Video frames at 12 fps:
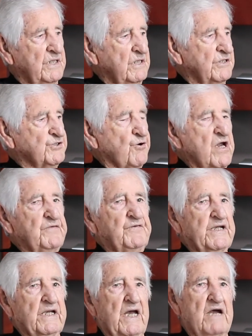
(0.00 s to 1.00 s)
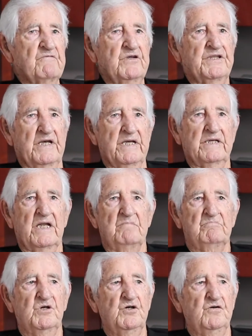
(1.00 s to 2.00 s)
strafing everything that
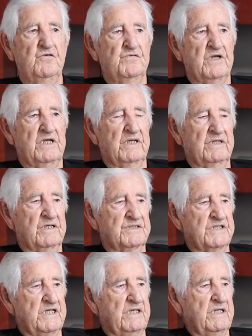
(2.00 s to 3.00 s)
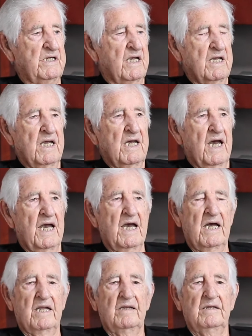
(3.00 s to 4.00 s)
moved in the sea,
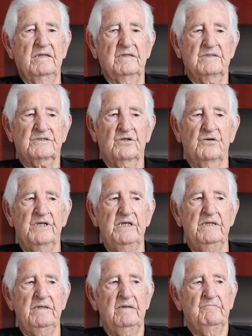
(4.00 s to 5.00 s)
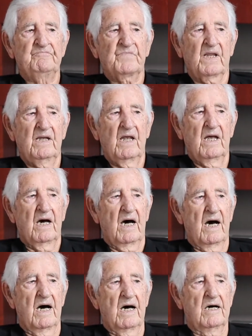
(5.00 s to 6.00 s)
and so he
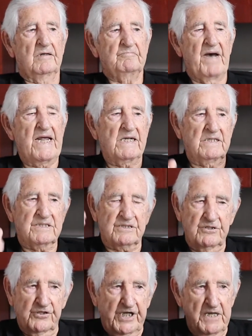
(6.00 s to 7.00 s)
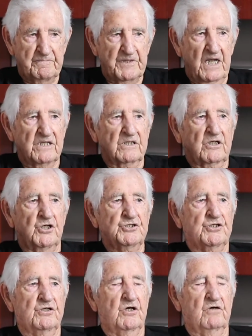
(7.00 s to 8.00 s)
managed to keep that
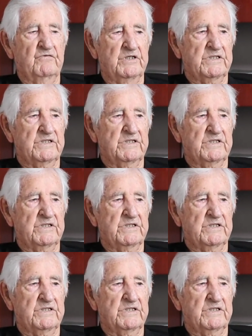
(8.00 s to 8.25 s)
cushion over his